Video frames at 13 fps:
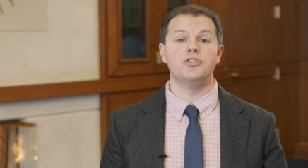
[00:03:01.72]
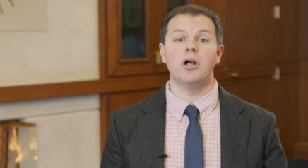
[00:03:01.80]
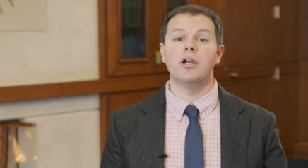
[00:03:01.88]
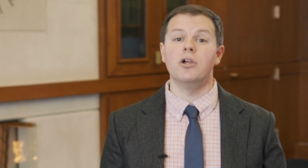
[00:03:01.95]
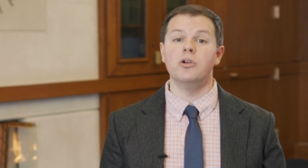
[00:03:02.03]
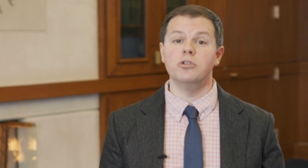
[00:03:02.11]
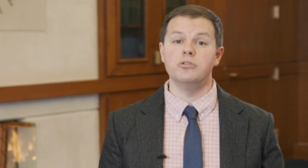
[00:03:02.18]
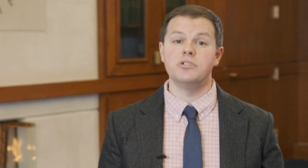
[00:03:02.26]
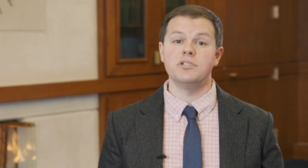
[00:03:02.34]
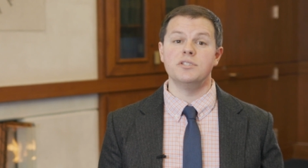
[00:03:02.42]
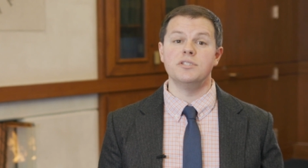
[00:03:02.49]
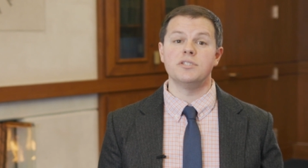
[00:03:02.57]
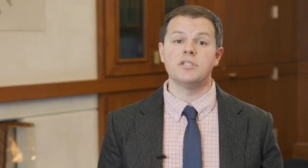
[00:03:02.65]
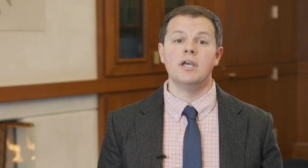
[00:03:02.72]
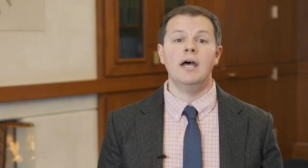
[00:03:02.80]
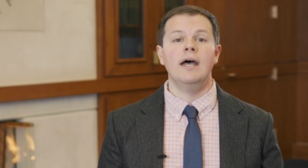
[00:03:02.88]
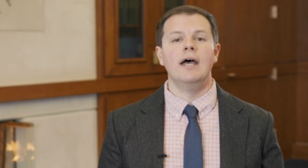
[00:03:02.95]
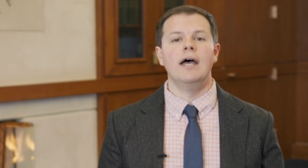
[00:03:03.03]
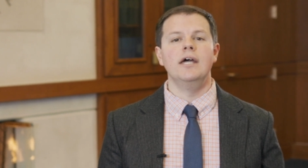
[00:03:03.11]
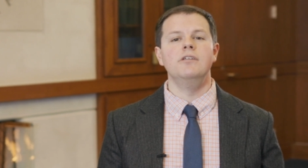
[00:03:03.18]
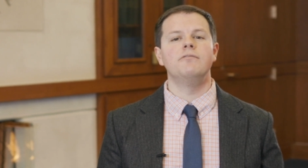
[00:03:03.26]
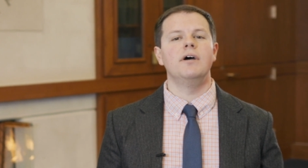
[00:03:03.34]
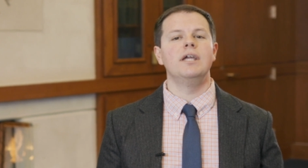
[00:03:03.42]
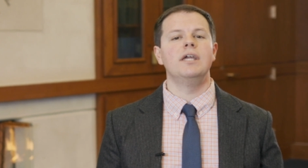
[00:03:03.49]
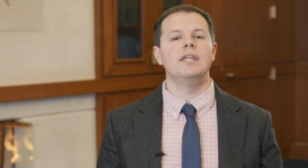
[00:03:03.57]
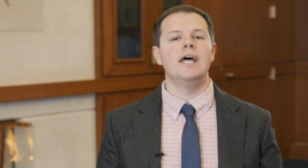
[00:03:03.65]
and draw conclusions, and to
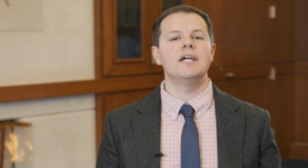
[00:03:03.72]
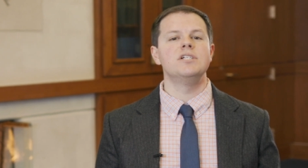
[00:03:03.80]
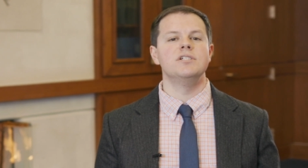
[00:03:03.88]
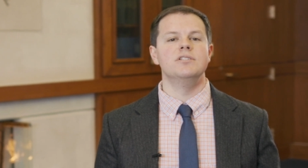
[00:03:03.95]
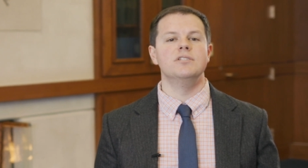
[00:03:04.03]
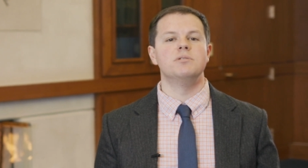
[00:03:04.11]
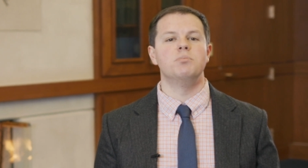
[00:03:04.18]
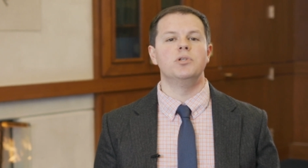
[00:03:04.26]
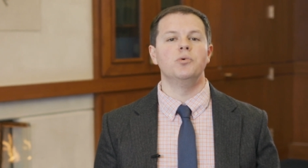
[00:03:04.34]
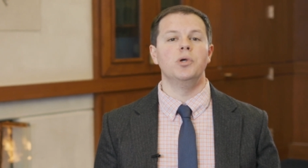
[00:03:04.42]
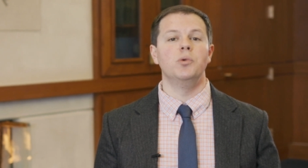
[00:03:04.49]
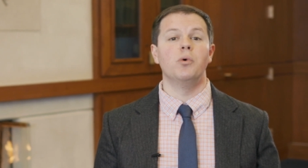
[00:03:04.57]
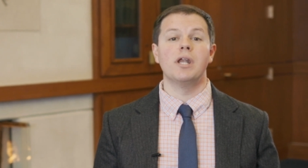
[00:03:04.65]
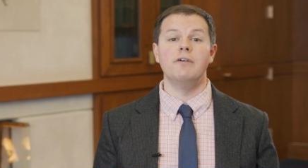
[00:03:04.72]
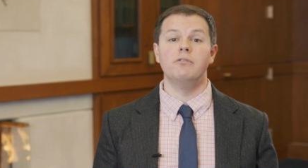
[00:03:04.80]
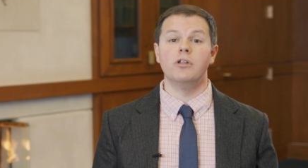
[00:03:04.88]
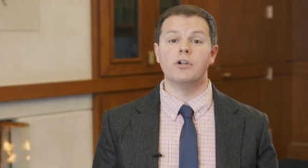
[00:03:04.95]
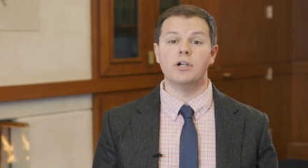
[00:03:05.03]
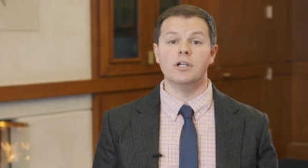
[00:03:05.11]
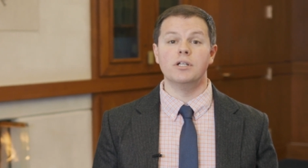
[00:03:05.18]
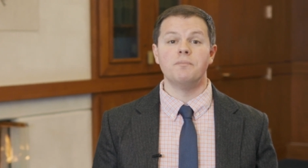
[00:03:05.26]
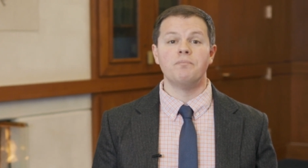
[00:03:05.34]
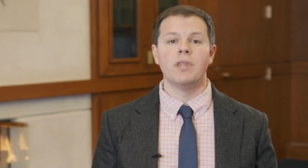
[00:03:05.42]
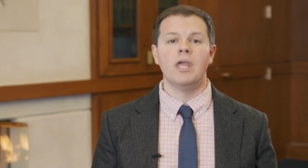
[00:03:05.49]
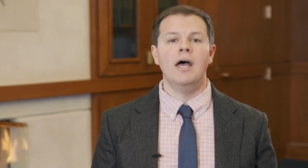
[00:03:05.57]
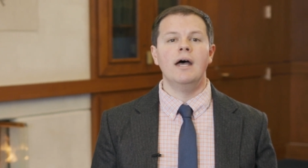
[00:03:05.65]
find connections between what I've learned
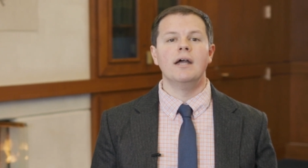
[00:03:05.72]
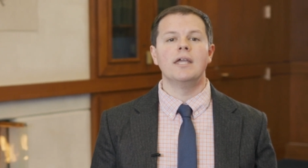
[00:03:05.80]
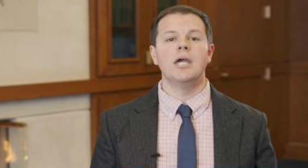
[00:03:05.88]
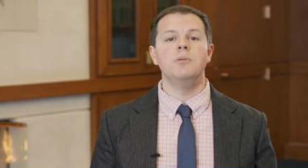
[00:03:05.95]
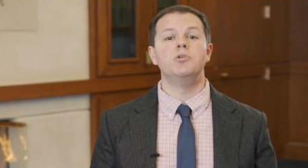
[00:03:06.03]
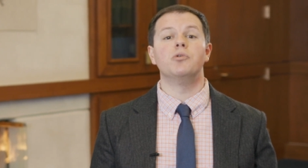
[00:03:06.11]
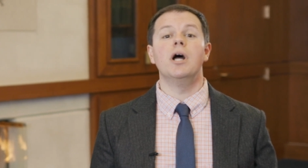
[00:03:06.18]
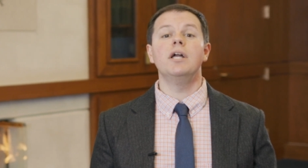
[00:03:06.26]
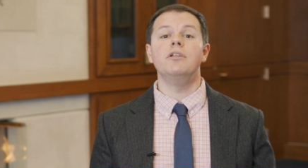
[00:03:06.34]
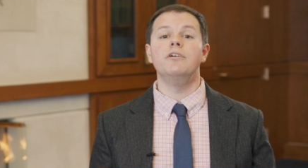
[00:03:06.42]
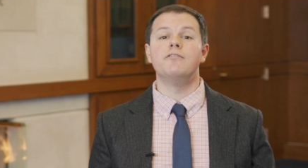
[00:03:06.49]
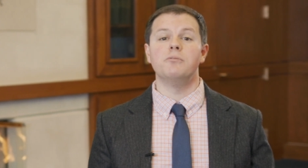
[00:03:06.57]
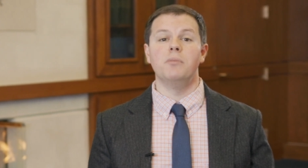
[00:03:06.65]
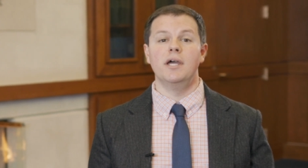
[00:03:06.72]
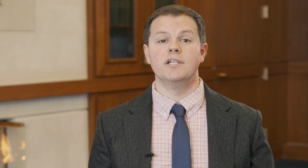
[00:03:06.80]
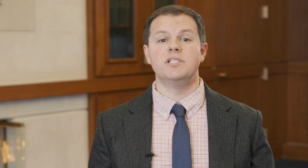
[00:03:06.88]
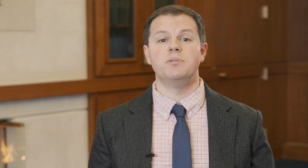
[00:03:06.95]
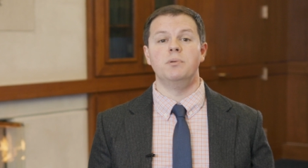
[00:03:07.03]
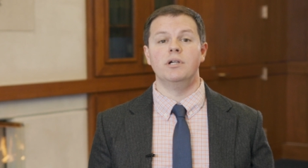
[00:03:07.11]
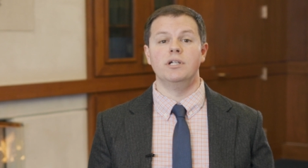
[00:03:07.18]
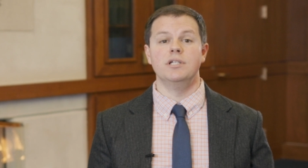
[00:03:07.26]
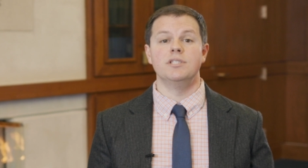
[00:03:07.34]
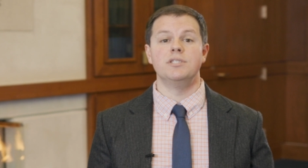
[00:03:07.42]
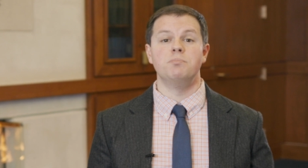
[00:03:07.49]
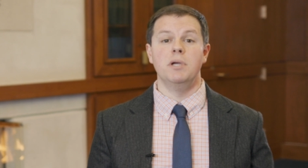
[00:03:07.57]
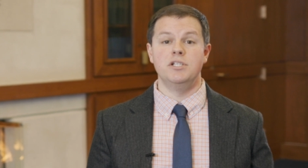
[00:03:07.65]
came directly from my
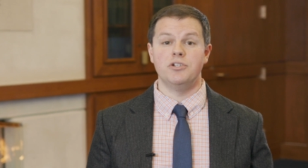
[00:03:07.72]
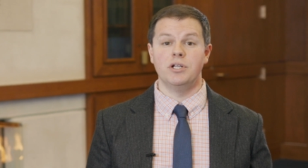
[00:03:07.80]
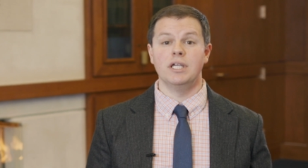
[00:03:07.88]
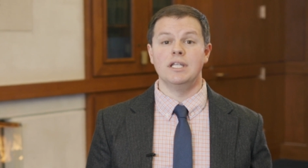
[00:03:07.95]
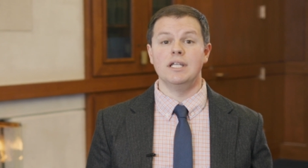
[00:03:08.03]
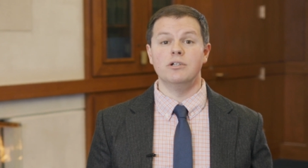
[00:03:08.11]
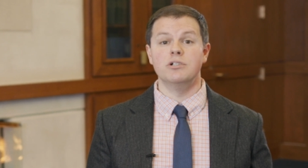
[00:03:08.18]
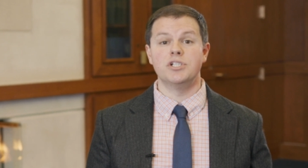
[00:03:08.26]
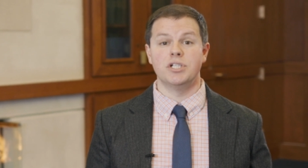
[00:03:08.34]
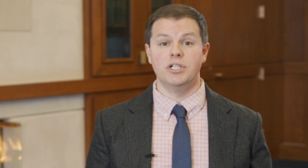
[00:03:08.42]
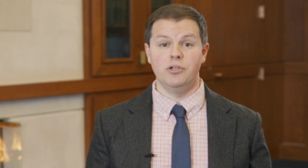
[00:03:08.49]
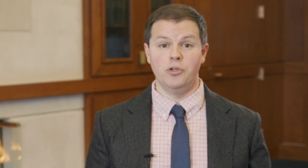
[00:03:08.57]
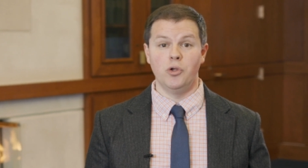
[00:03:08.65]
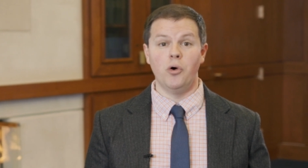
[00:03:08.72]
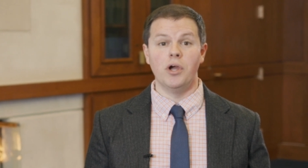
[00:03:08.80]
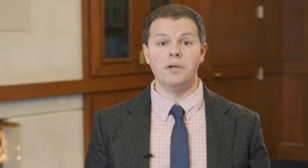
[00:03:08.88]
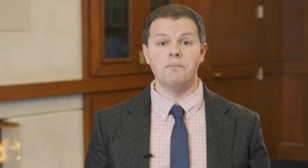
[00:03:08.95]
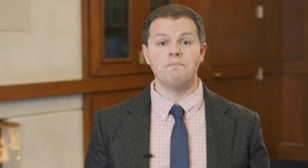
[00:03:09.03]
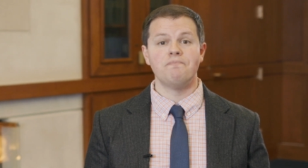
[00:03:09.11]
experience majoring in English at Illinois.